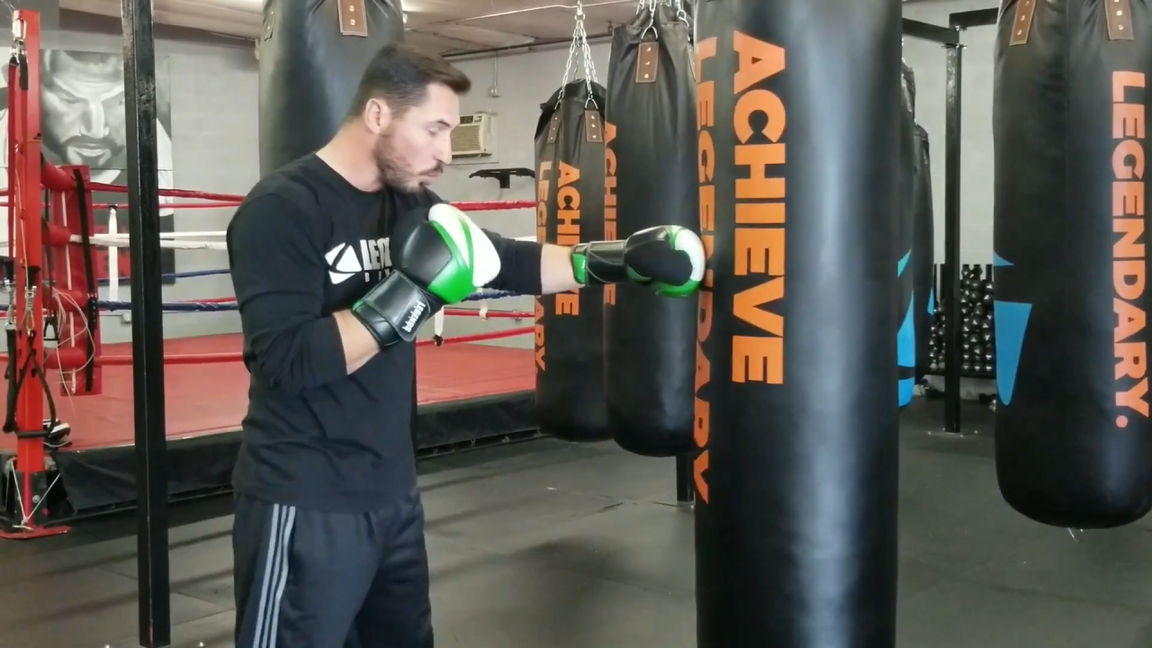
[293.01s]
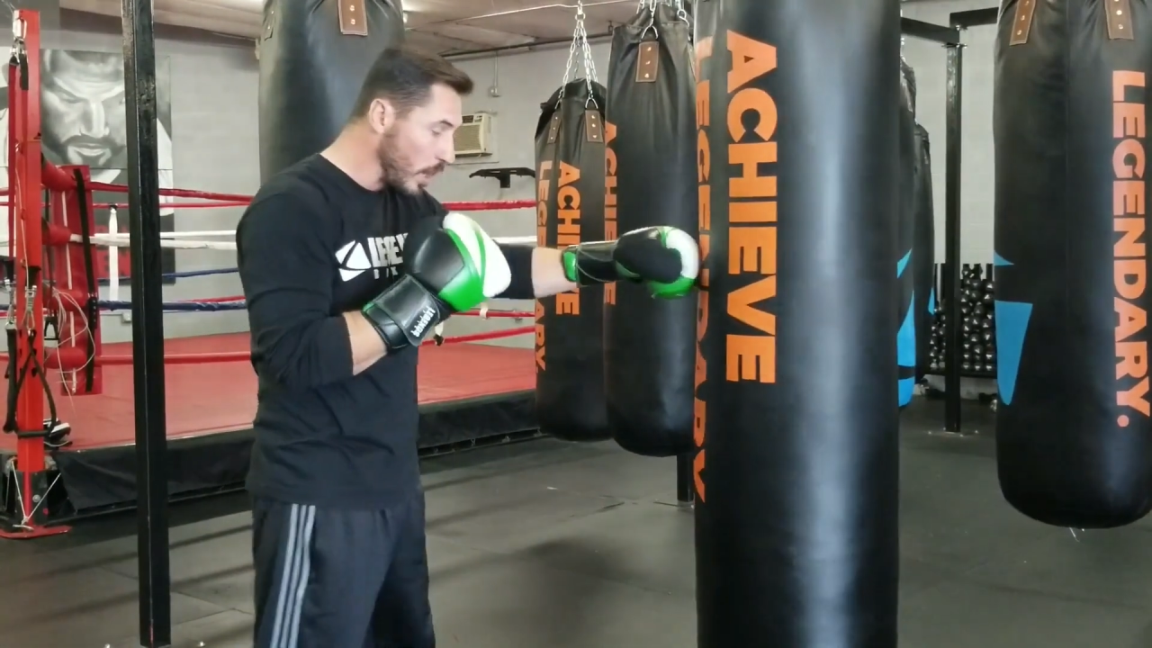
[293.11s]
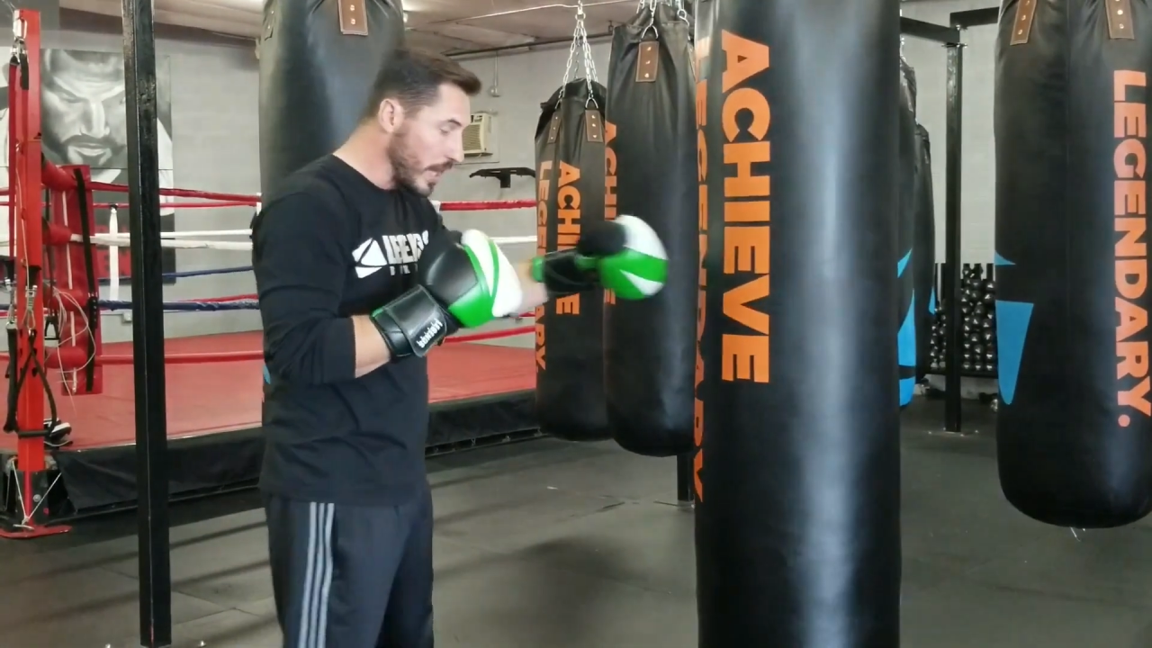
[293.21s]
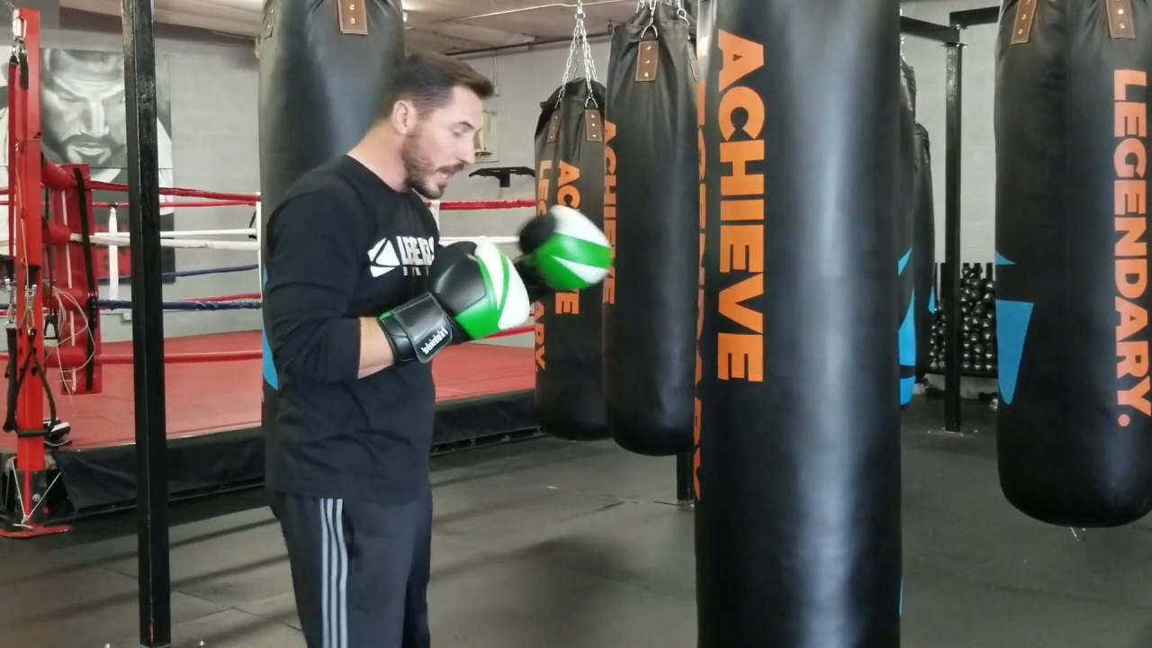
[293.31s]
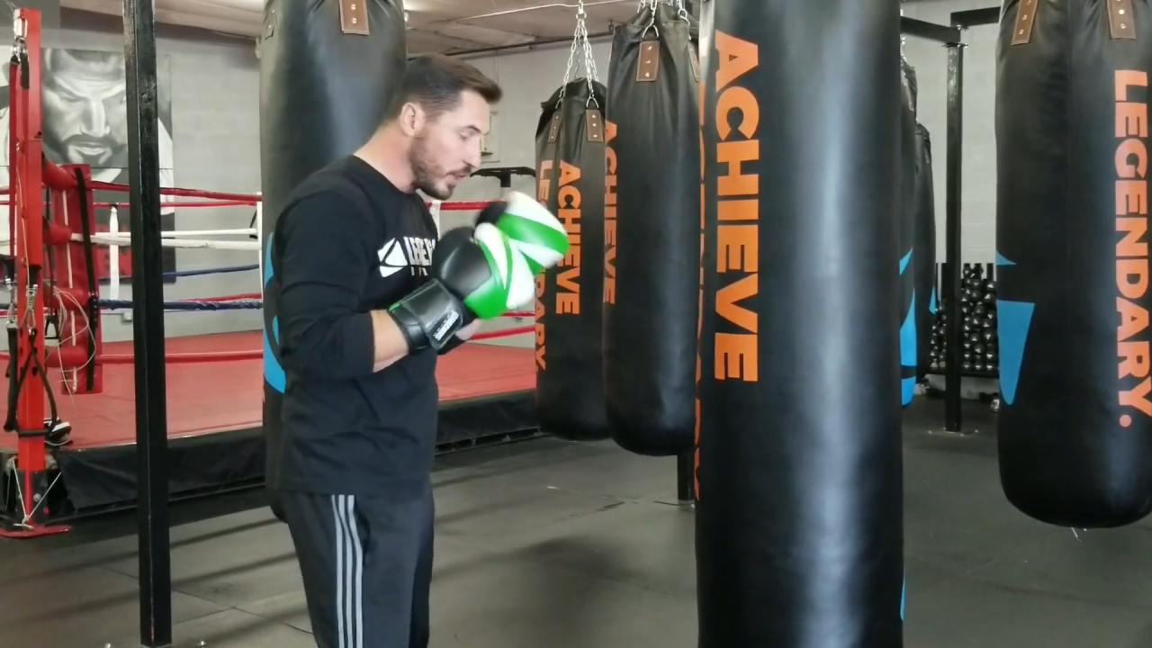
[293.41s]

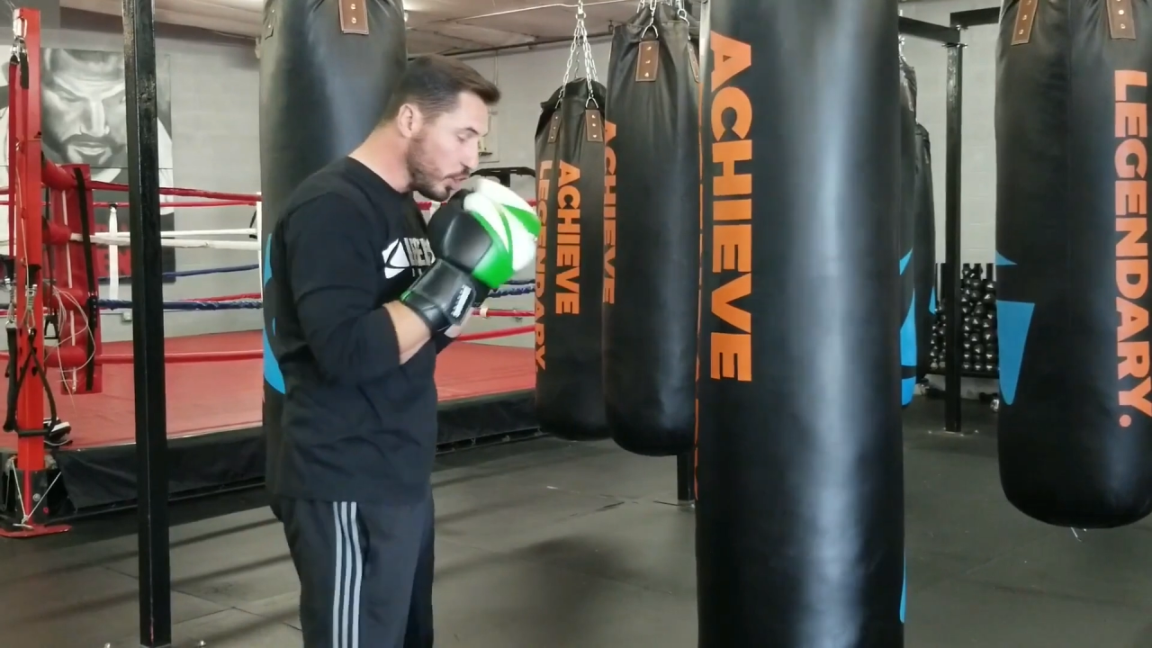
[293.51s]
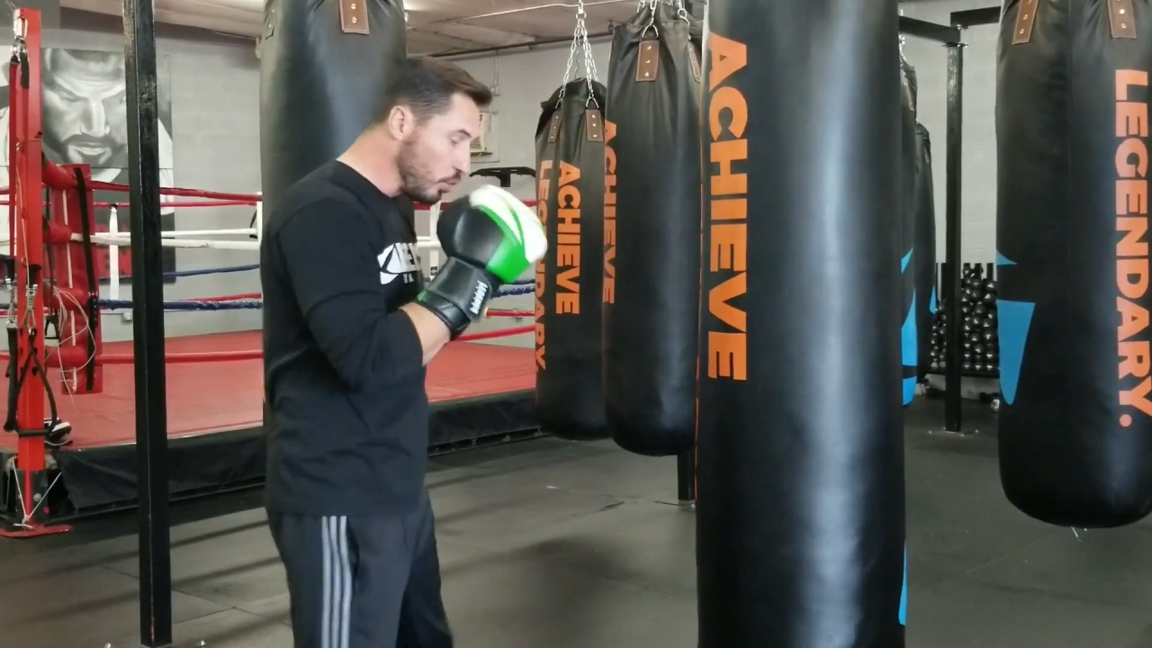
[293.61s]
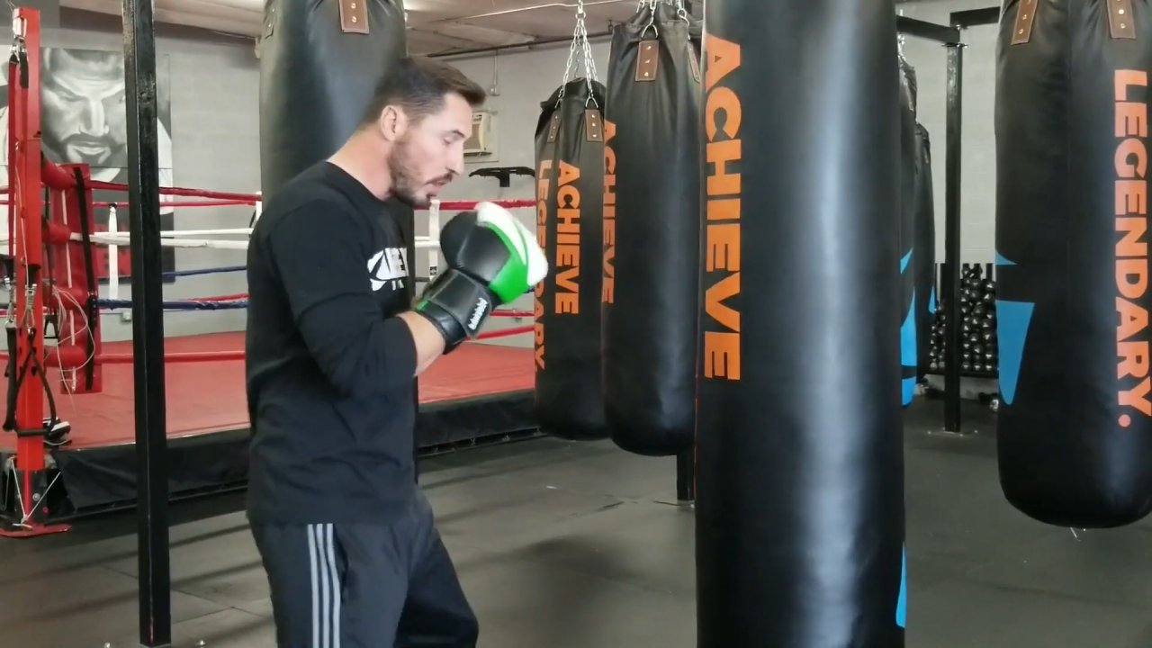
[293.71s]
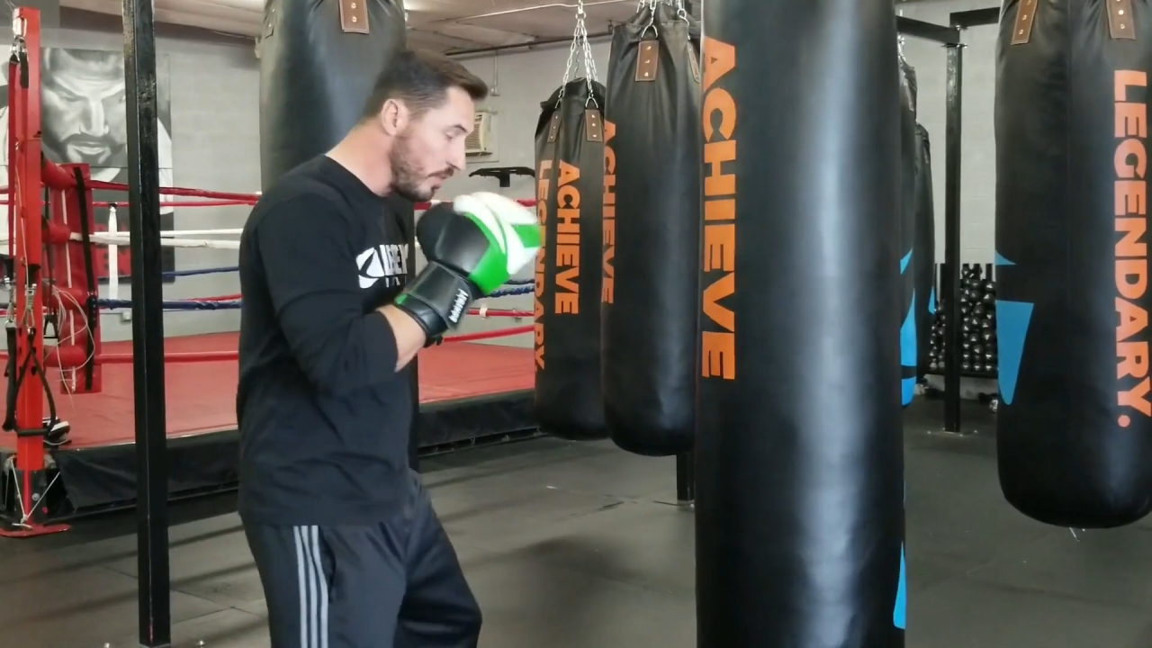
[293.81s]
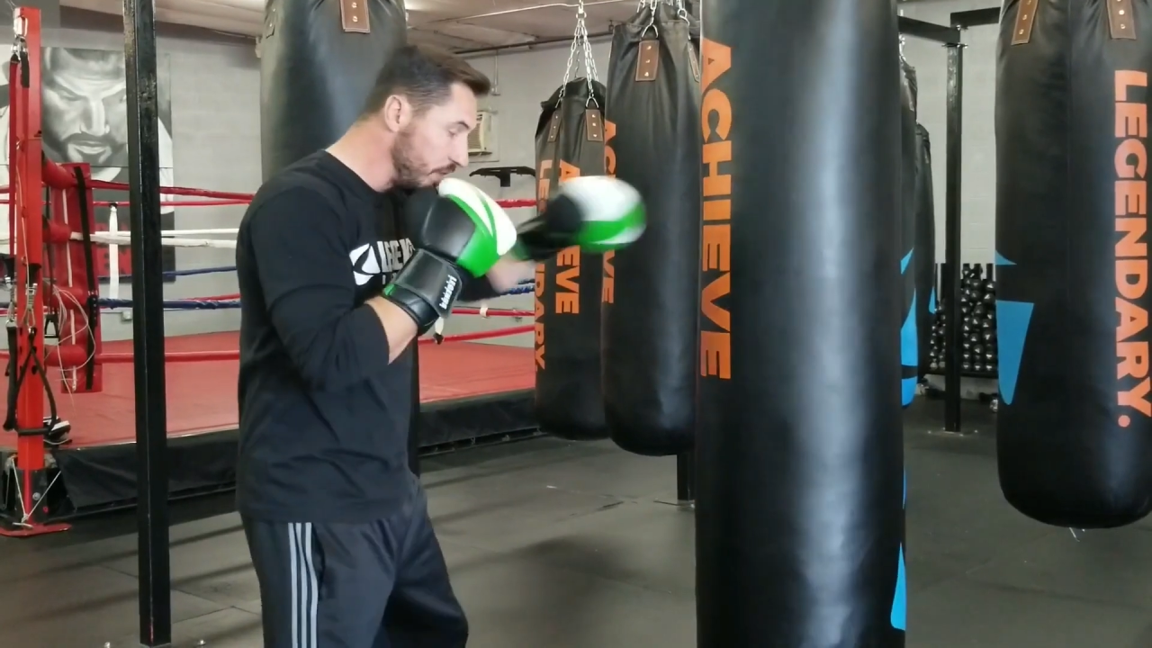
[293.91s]
what I
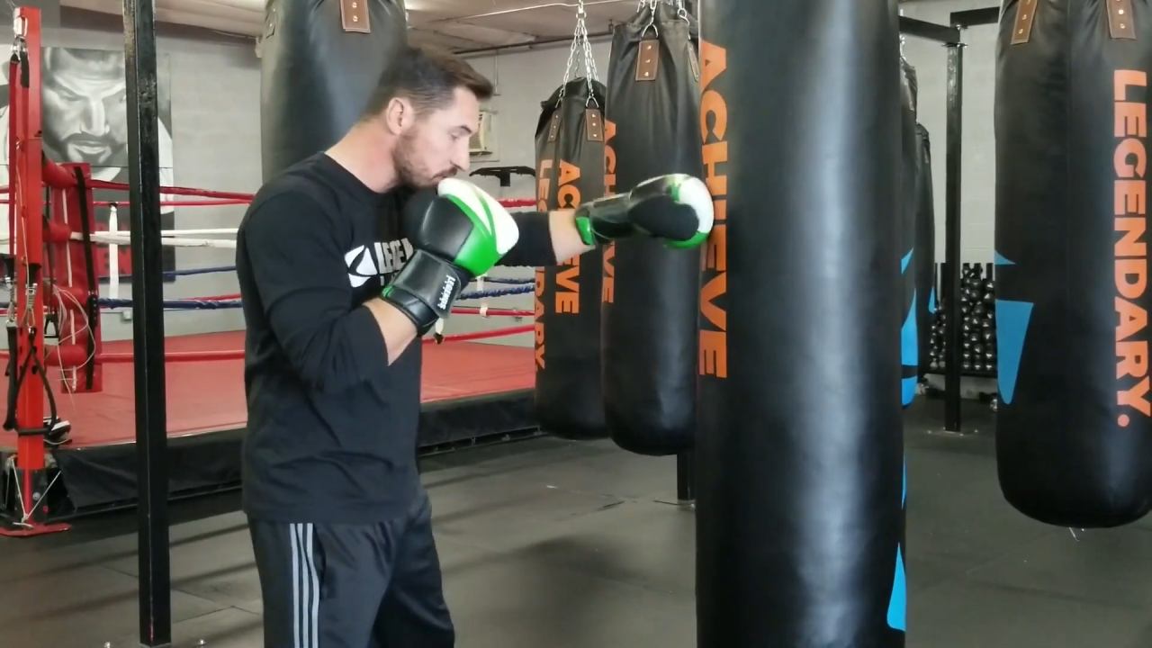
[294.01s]
do on